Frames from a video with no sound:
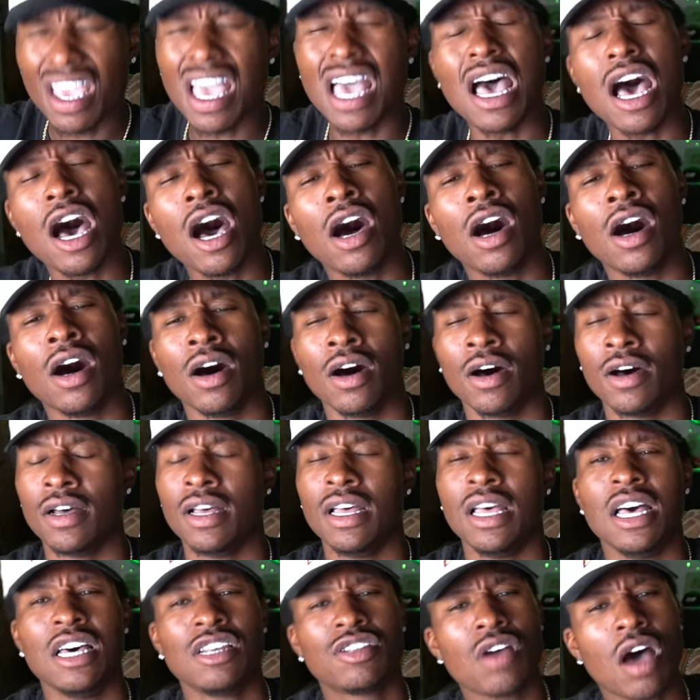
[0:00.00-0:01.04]
I
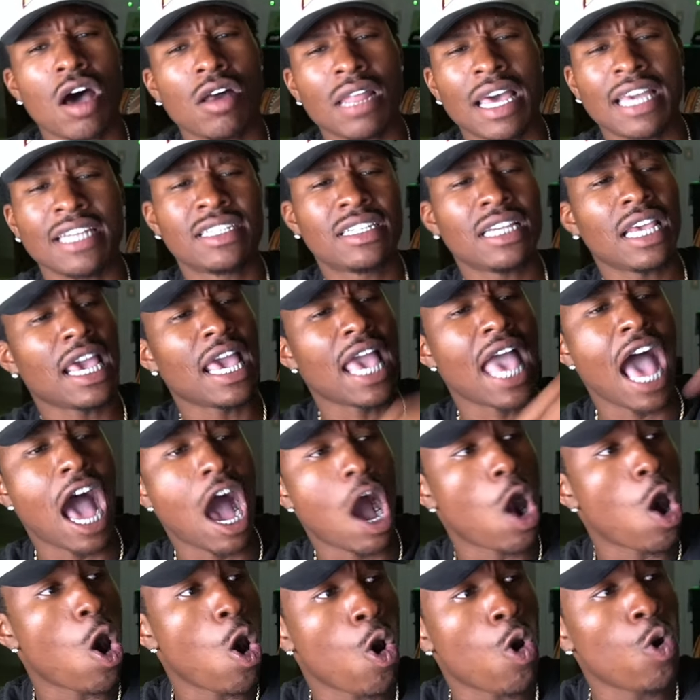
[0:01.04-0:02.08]
was like, shit, how
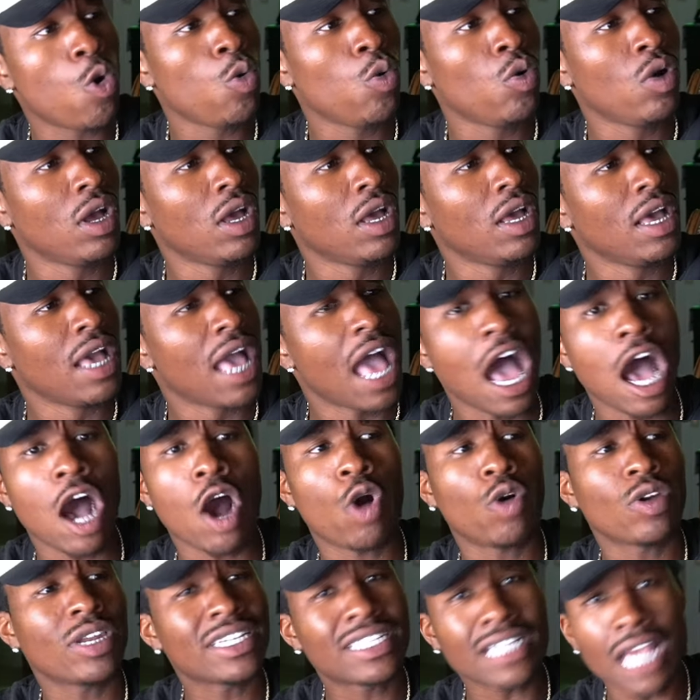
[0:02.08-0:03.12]

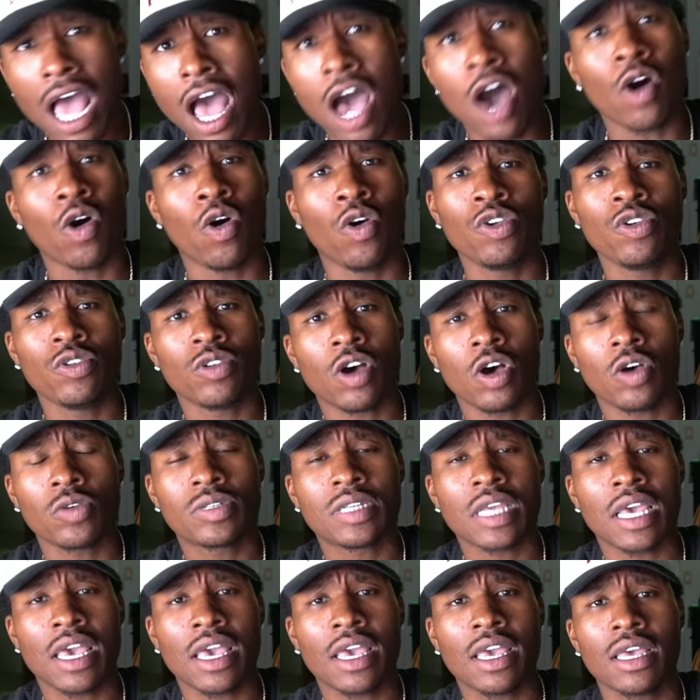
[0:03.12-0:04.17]
old is y'all? You know what I'm
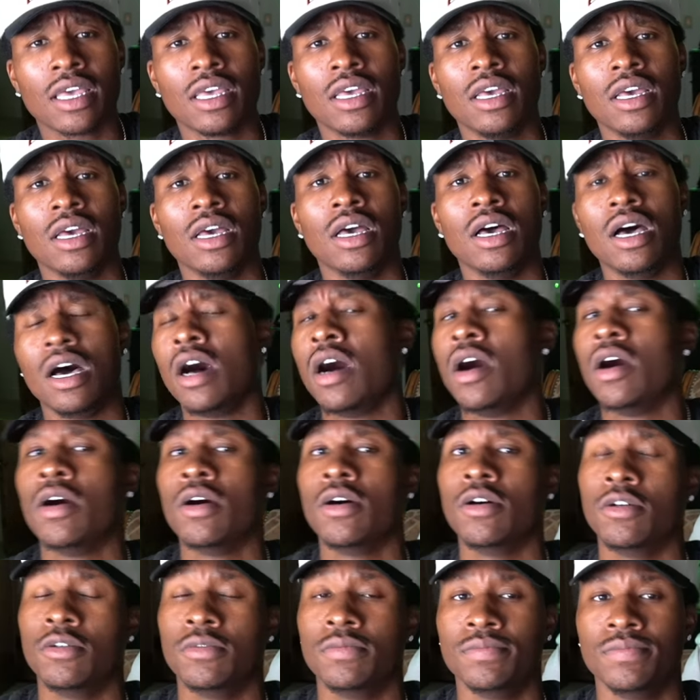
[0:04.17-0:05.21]
saying?
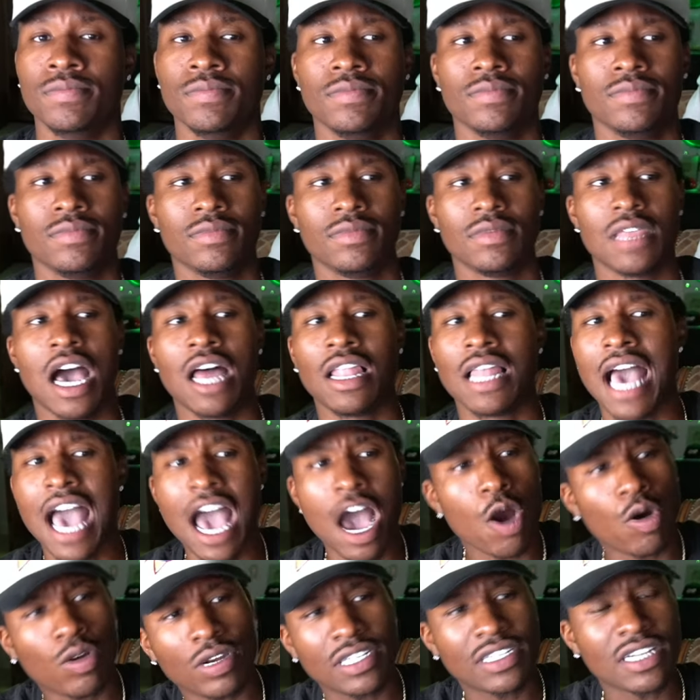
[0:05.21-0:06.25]
I'm like,
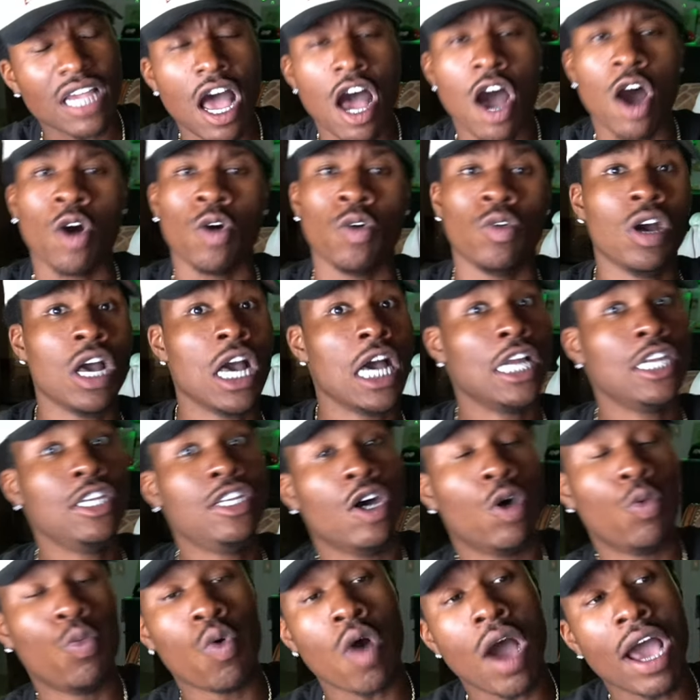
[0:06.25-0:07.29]
how old is y'all? The
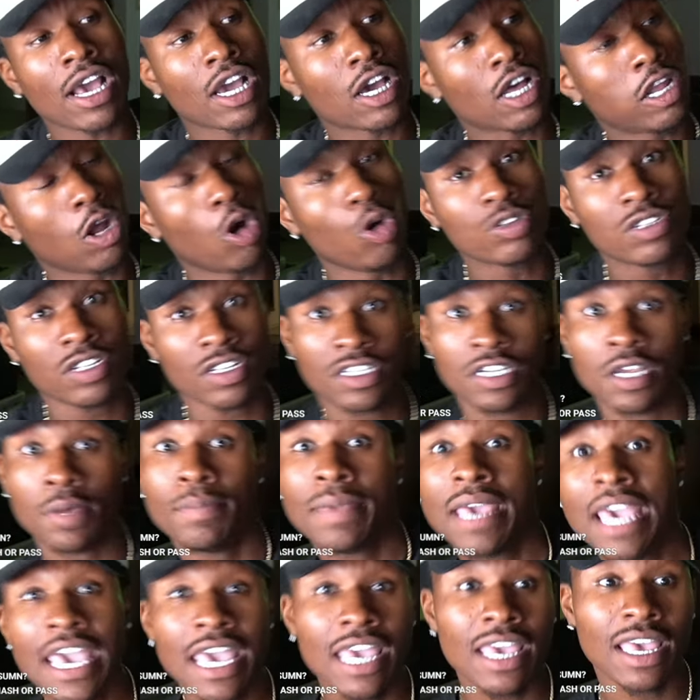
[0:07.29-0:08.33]
one closer to
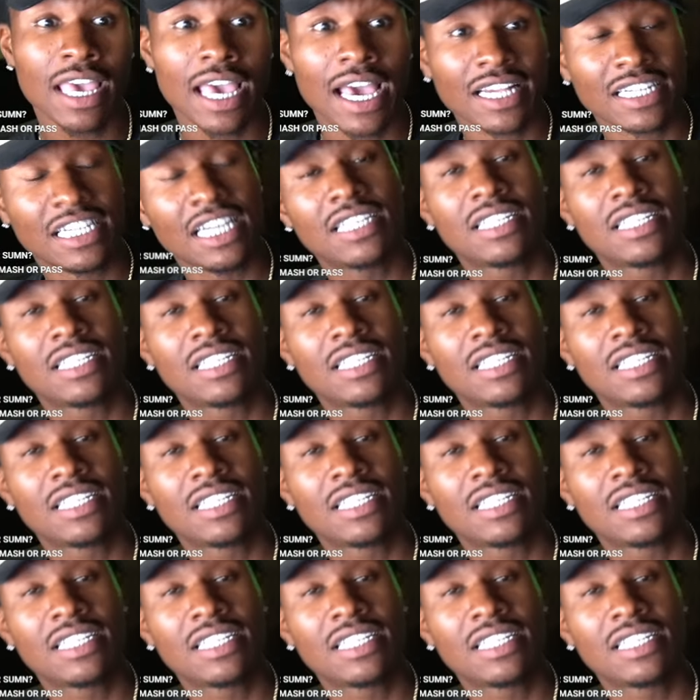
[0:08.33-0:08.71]
me, she